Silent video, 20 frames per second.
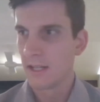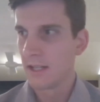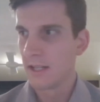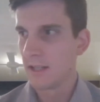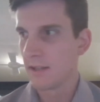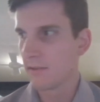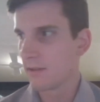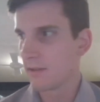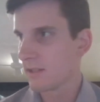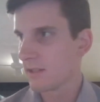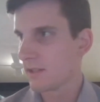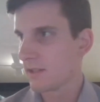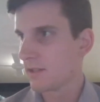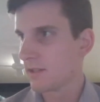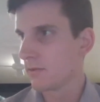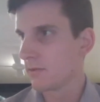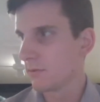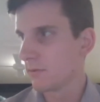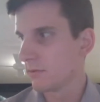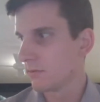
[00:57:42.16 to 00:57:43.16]
there are
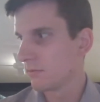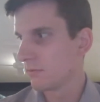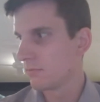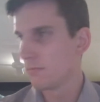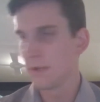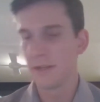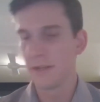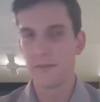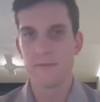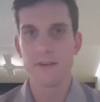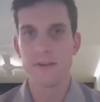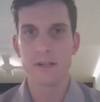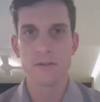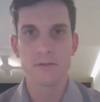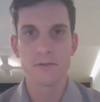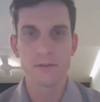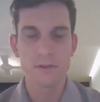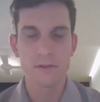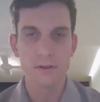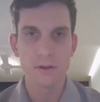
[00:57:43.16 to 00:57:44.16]
still
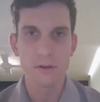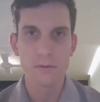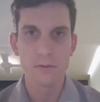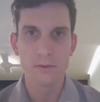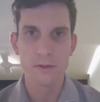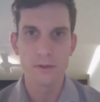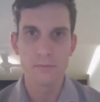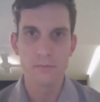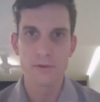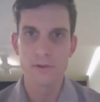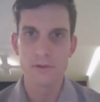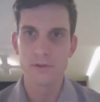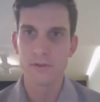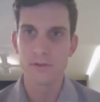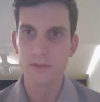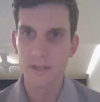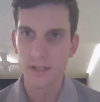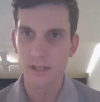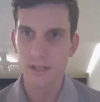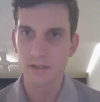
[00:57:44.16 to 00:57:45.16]
manufacturers globally
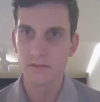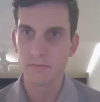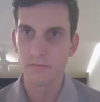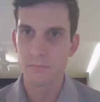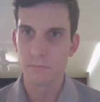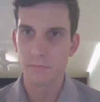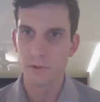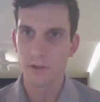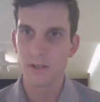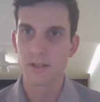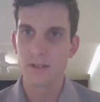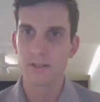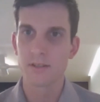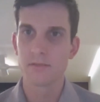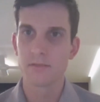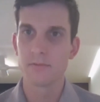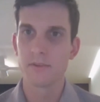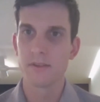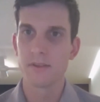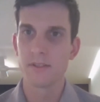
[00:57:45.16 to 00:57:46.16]
producing
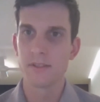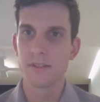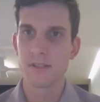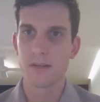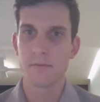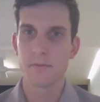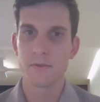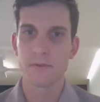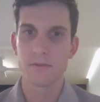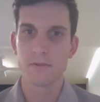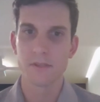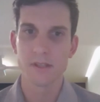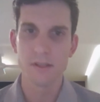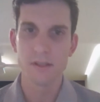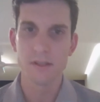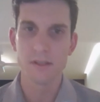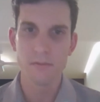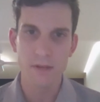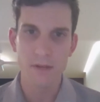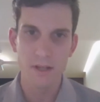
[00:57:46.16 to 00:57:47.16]
products with these chemicals in
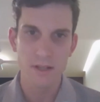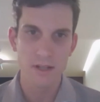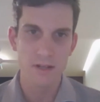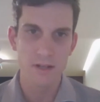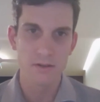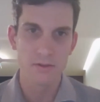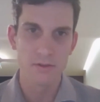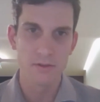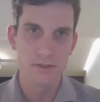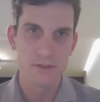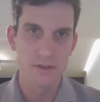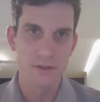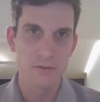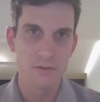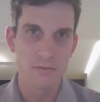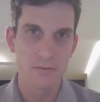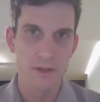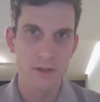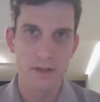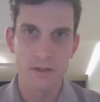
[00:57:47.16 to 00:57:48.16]
them. And then also
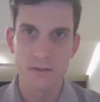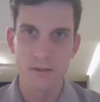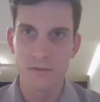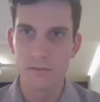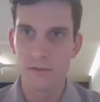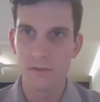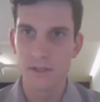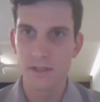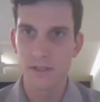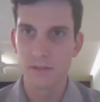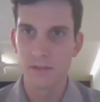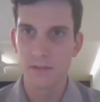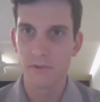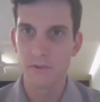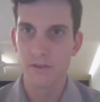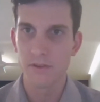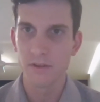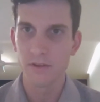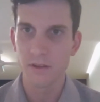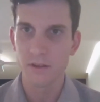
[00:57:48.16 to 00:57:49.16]
we're dealing
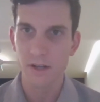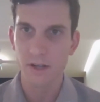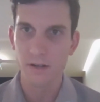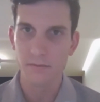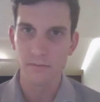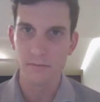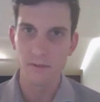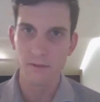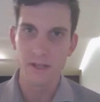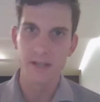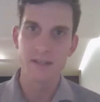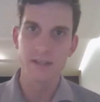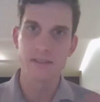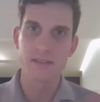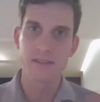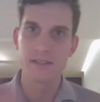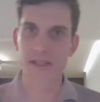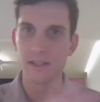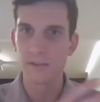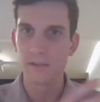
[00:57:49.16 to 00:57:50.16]
with the kind of
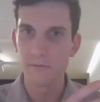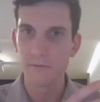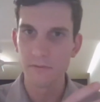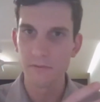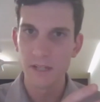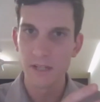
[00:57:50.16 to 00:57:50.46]
legacy of